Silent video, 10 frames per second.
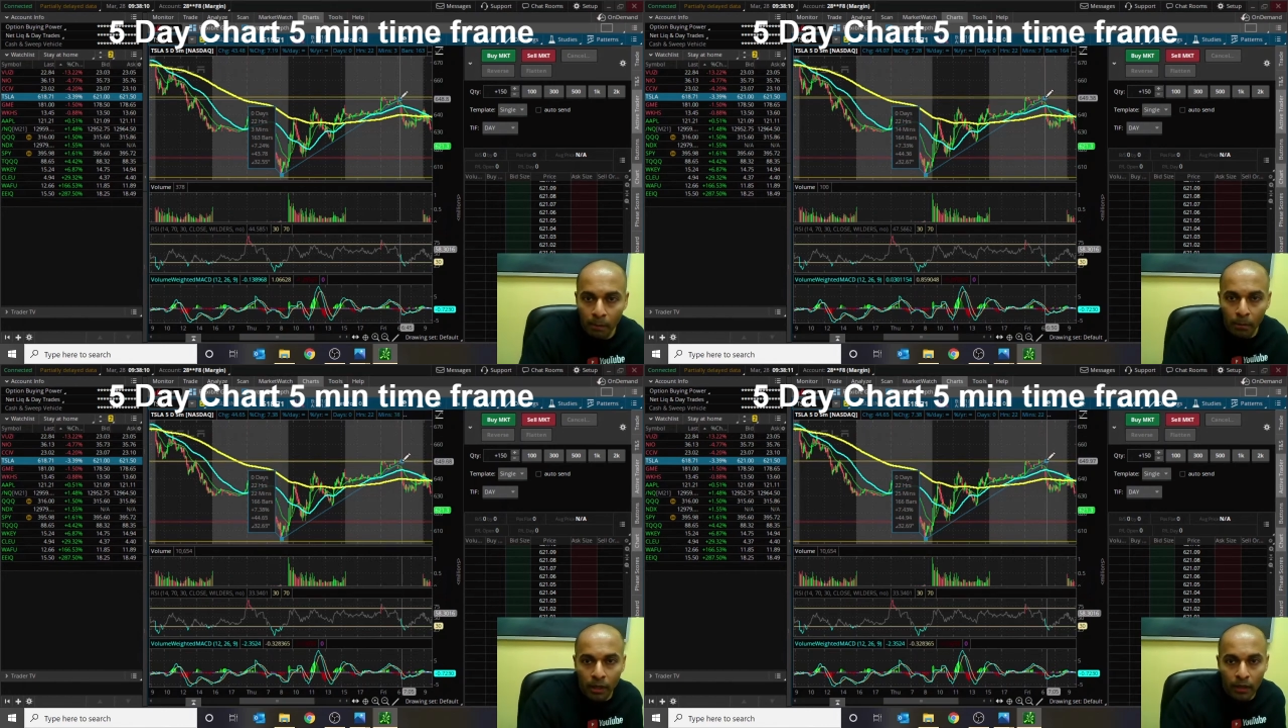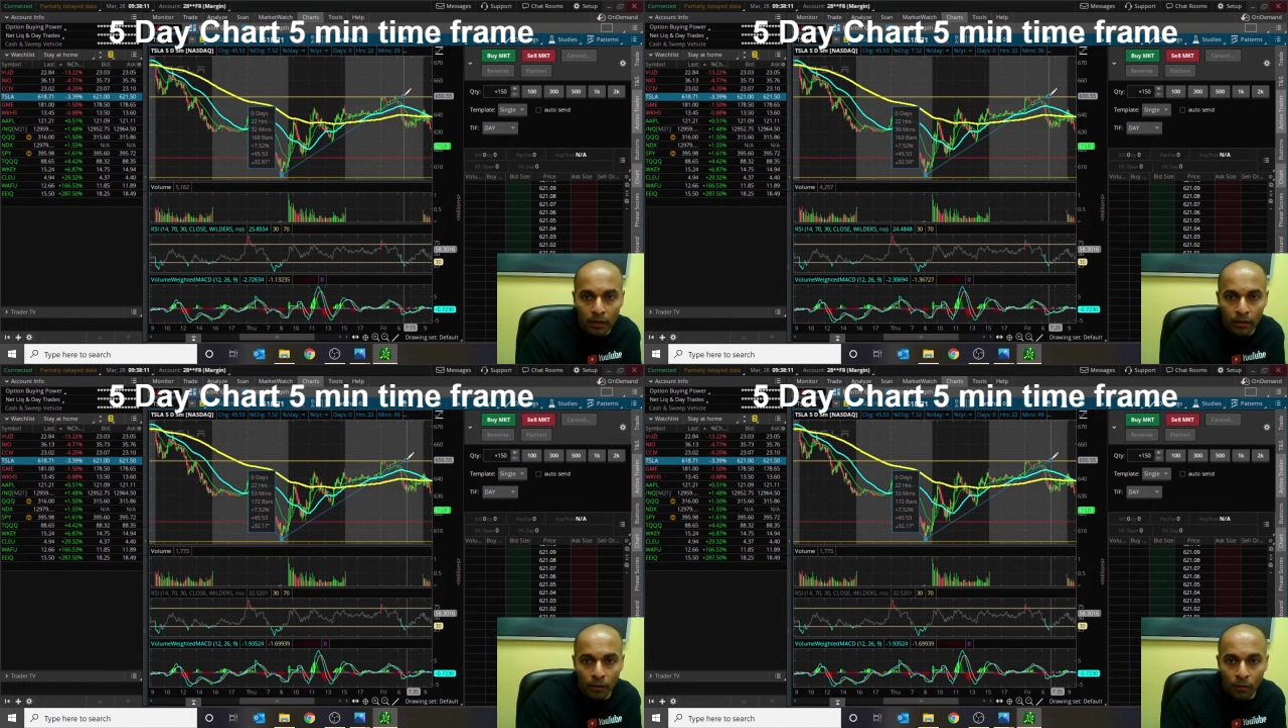But
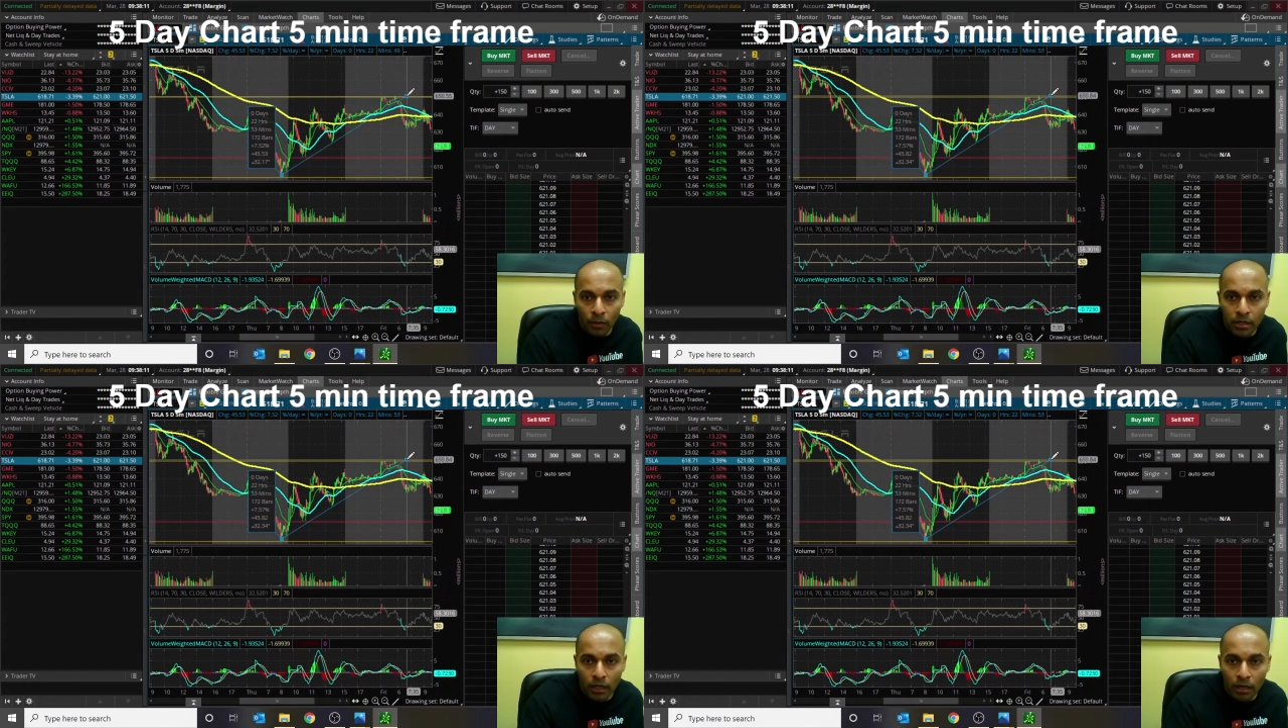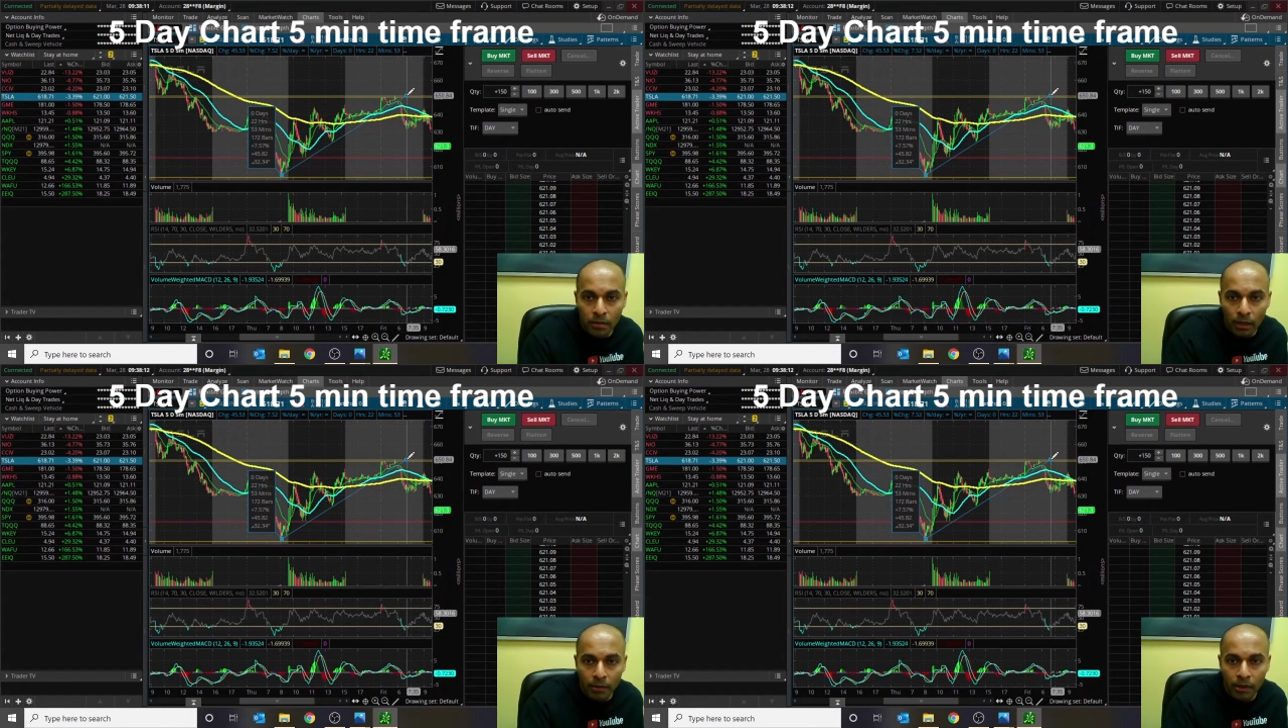once it
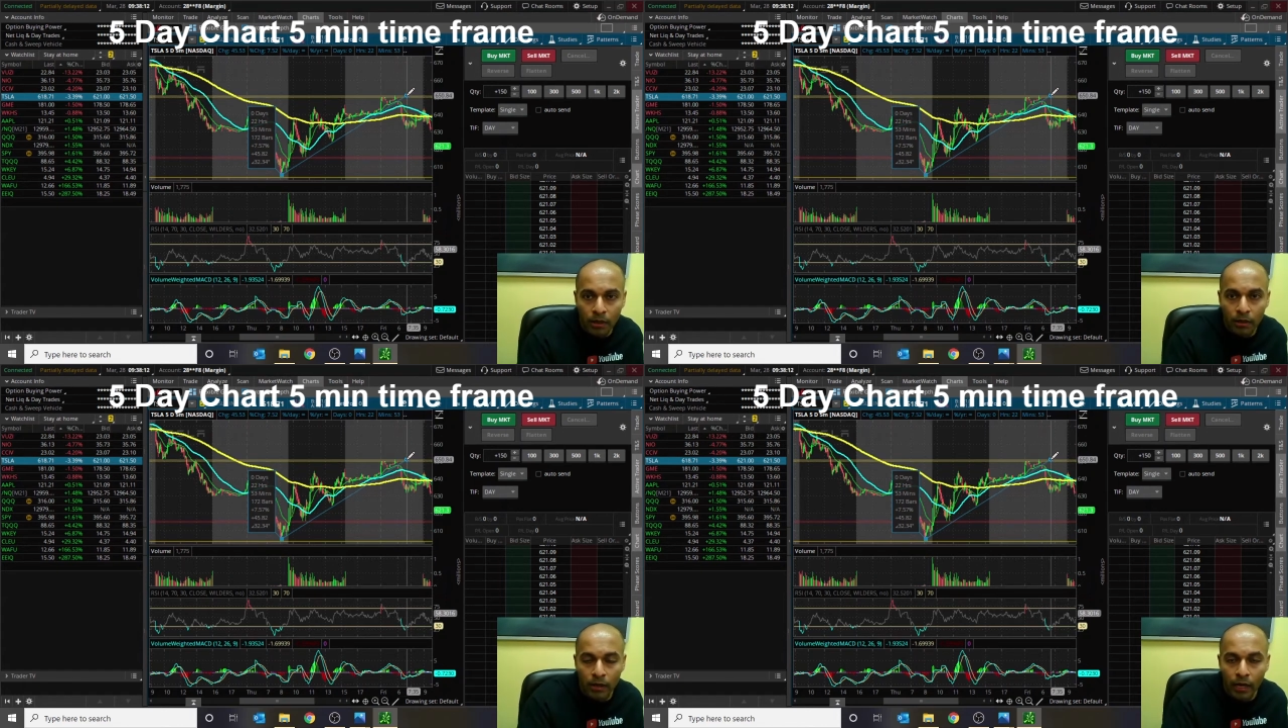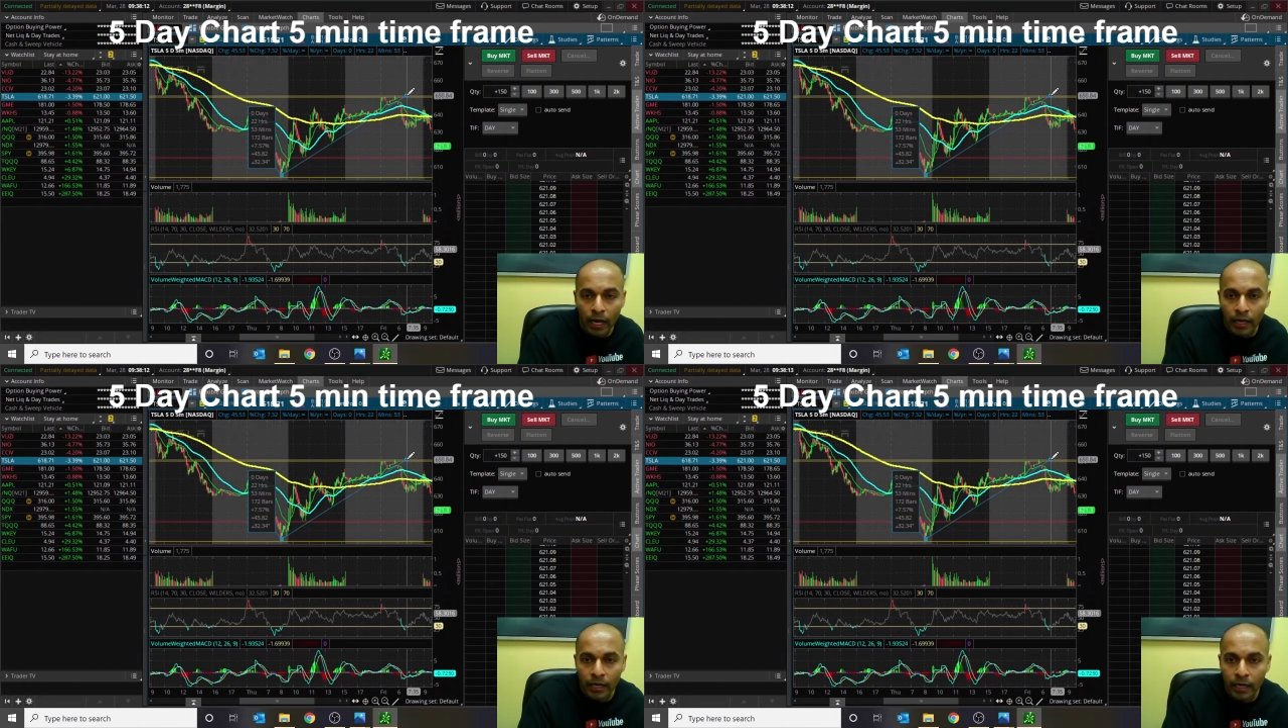comes up here
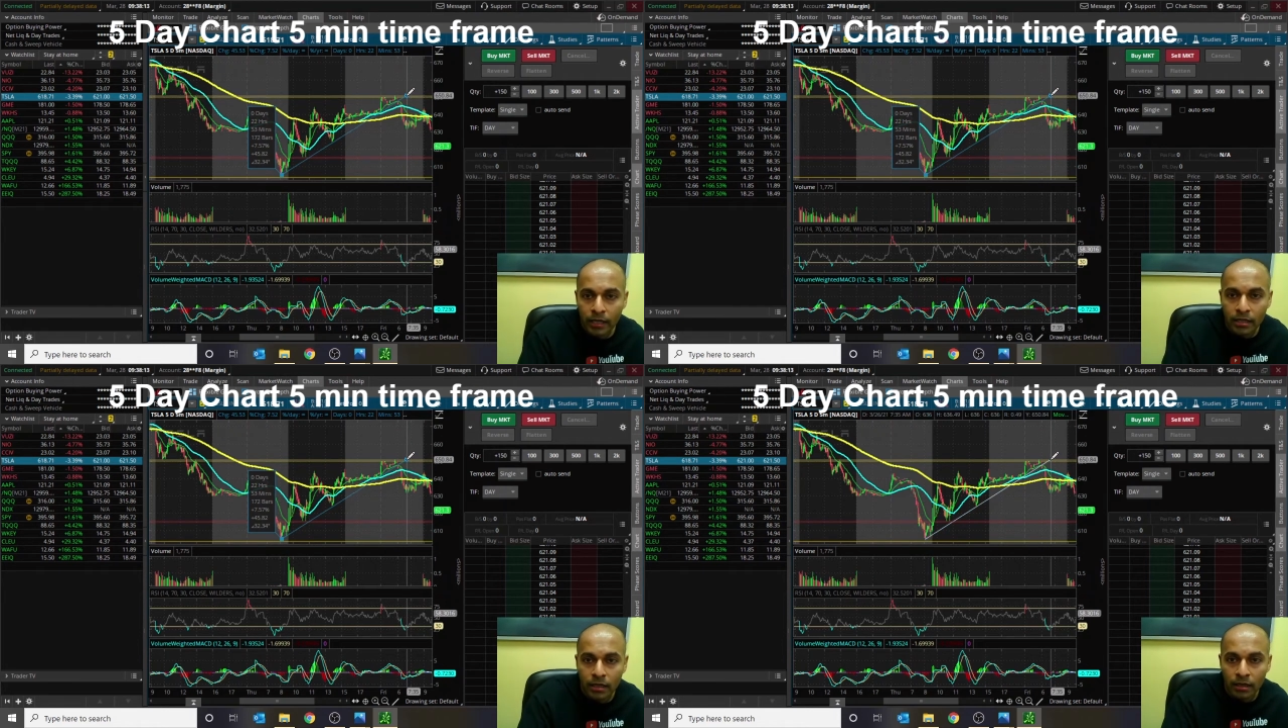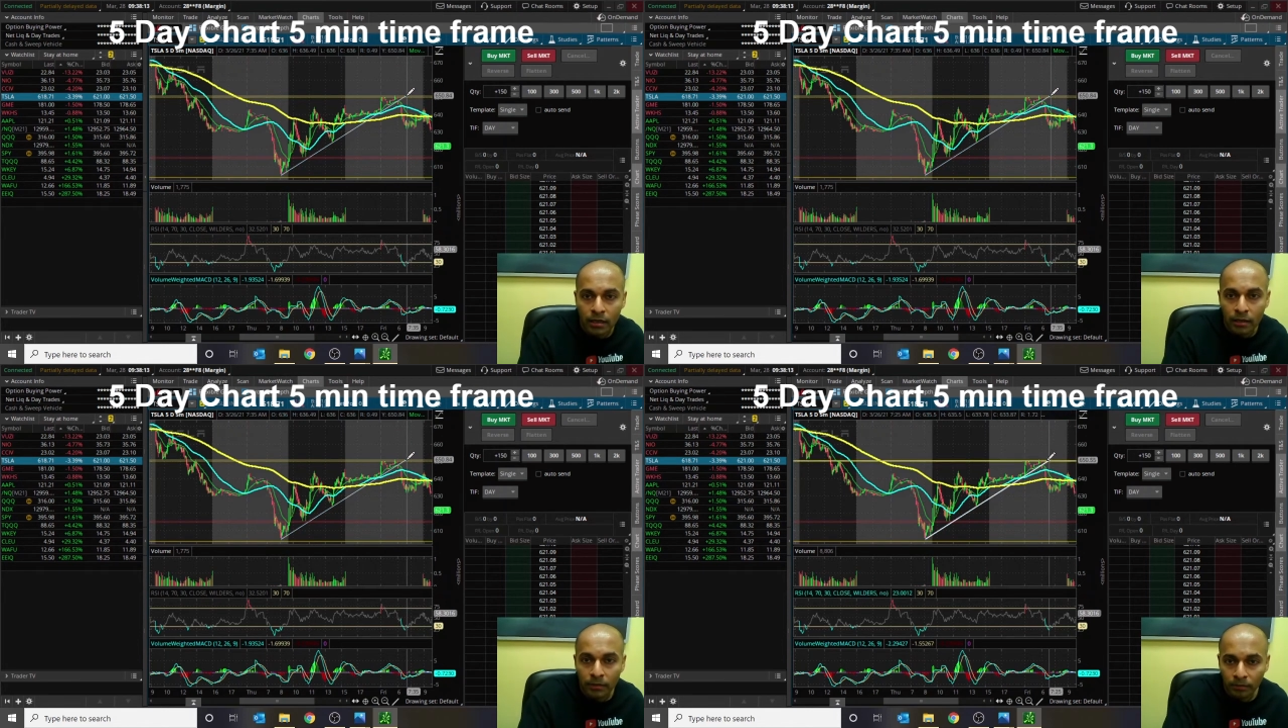and it hits
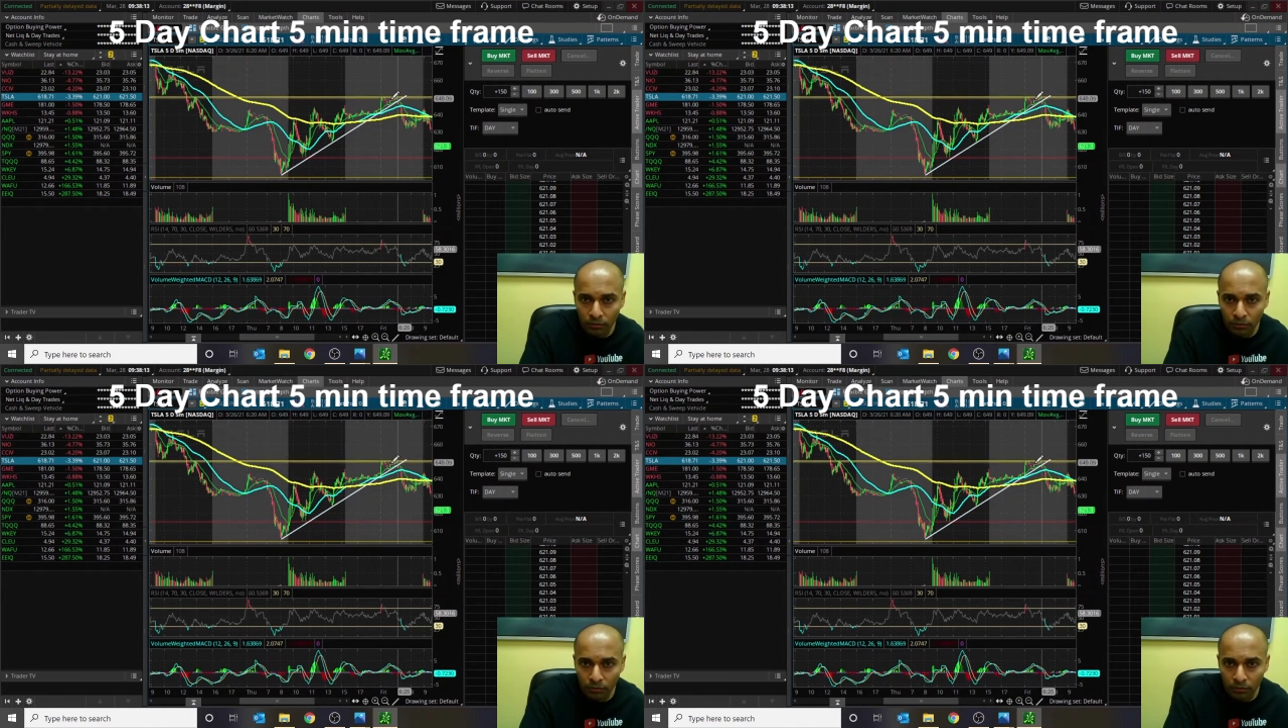the